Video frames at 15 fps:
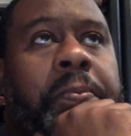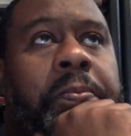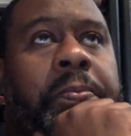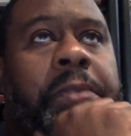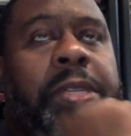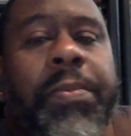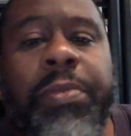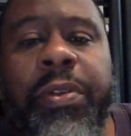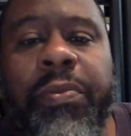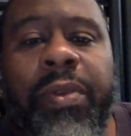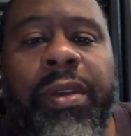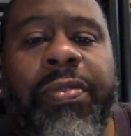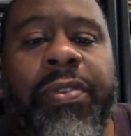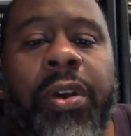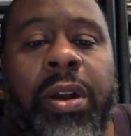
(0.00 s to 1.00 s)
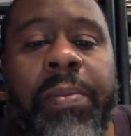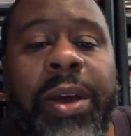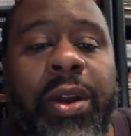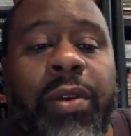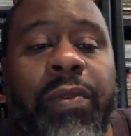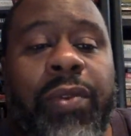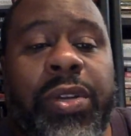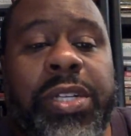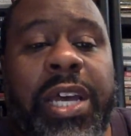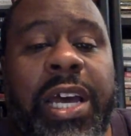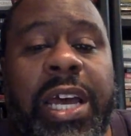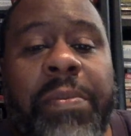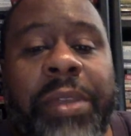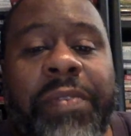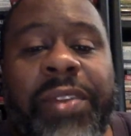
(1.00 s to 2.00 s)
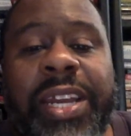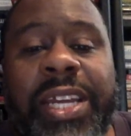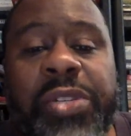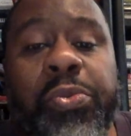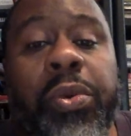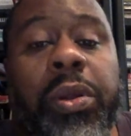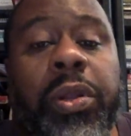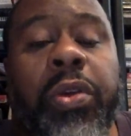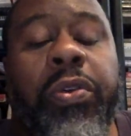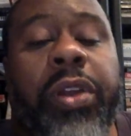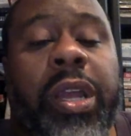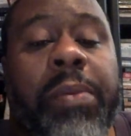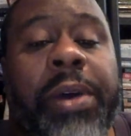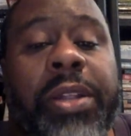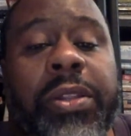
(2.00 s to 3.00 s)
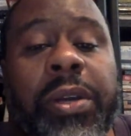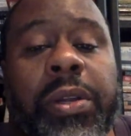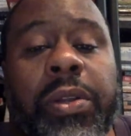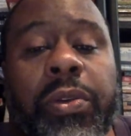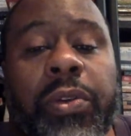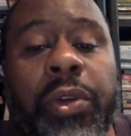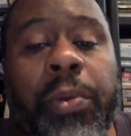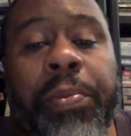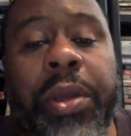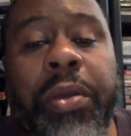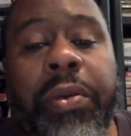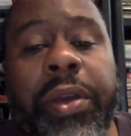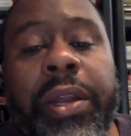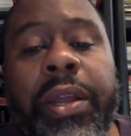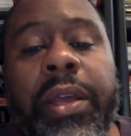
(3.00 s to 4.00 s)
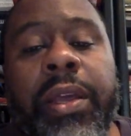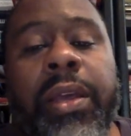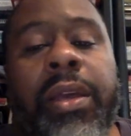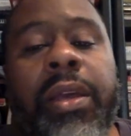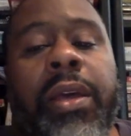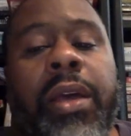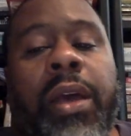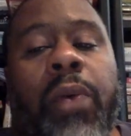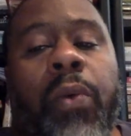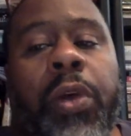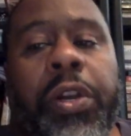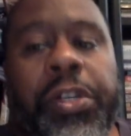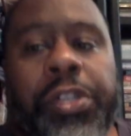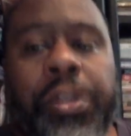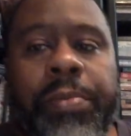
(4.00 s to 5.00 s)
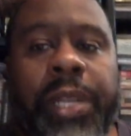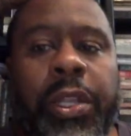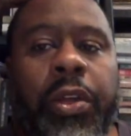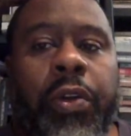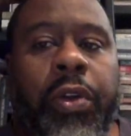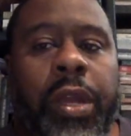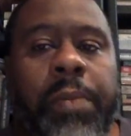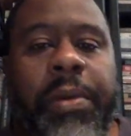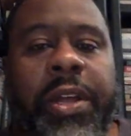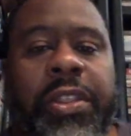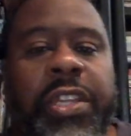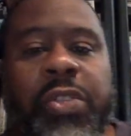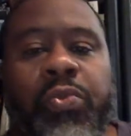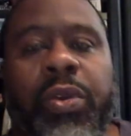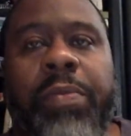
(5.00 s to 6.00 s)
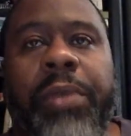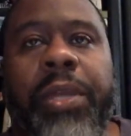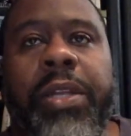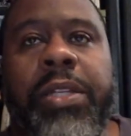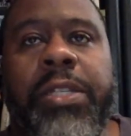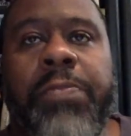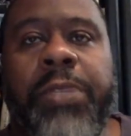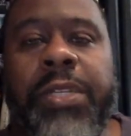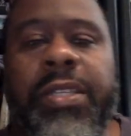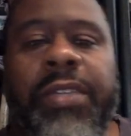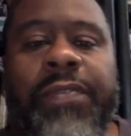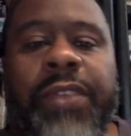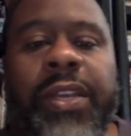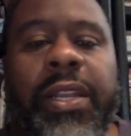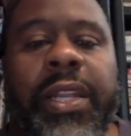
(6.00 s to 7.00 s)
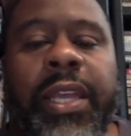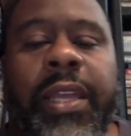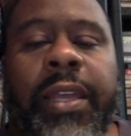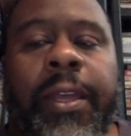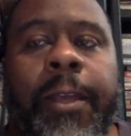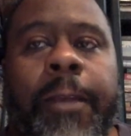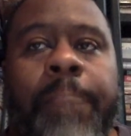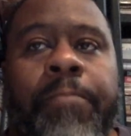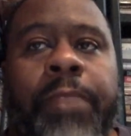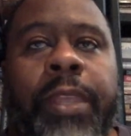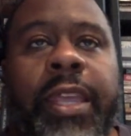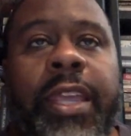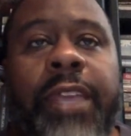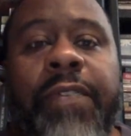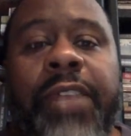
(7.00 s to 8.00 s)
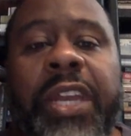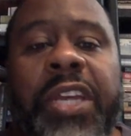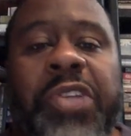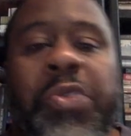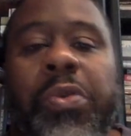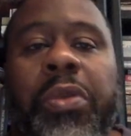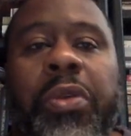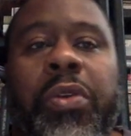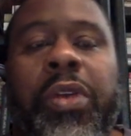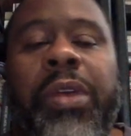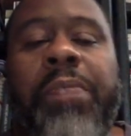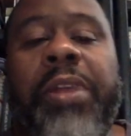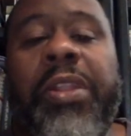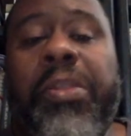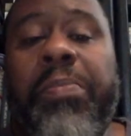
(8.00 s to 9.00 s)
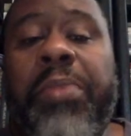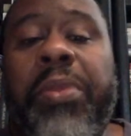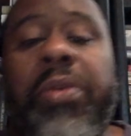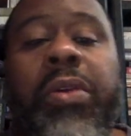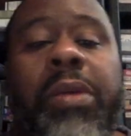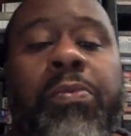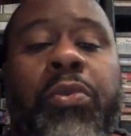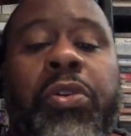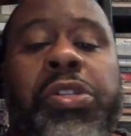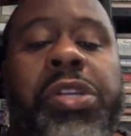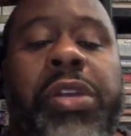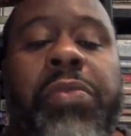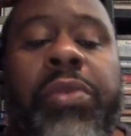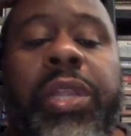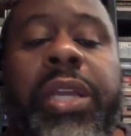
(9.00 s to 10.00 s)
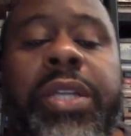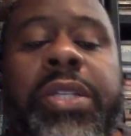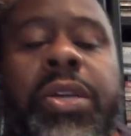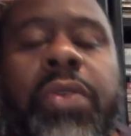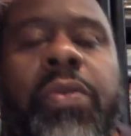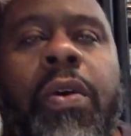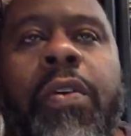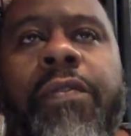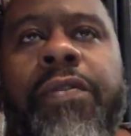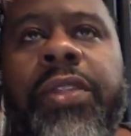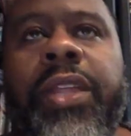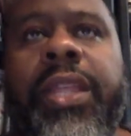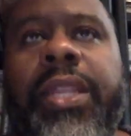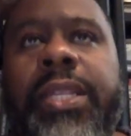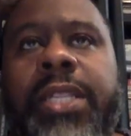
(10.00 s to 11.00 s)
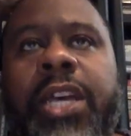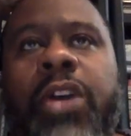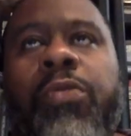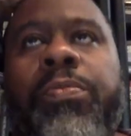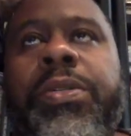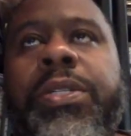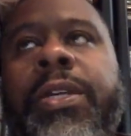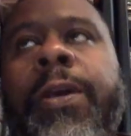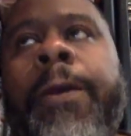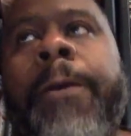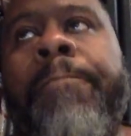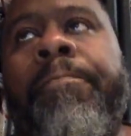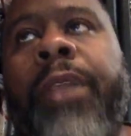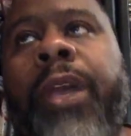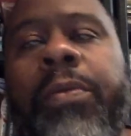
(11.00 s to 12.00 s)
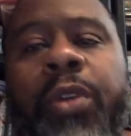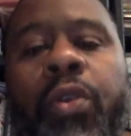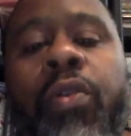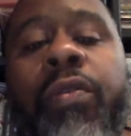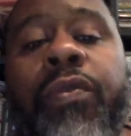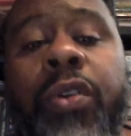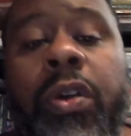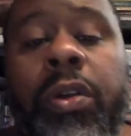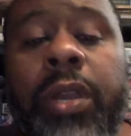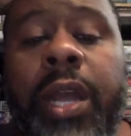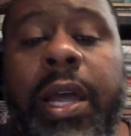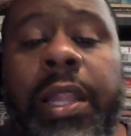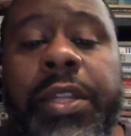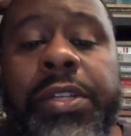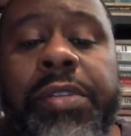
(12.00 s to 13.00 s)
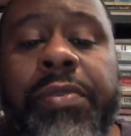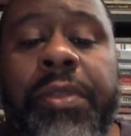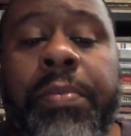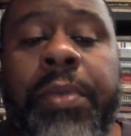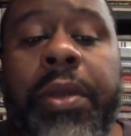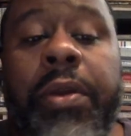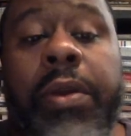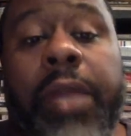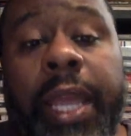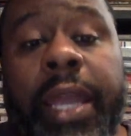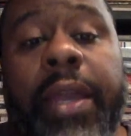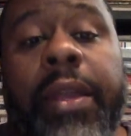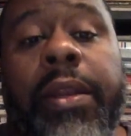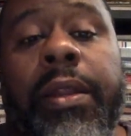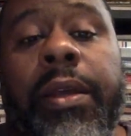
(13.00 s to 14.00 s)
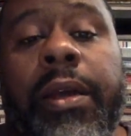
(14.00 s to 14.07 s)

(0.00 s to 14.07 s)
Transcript: something we thought about over time, even as we were learning about the colonial period. I wanted you to be learning about these women specifically, even as you were learning about the period more generally. So hopefully this helps your overall knowledge of the period and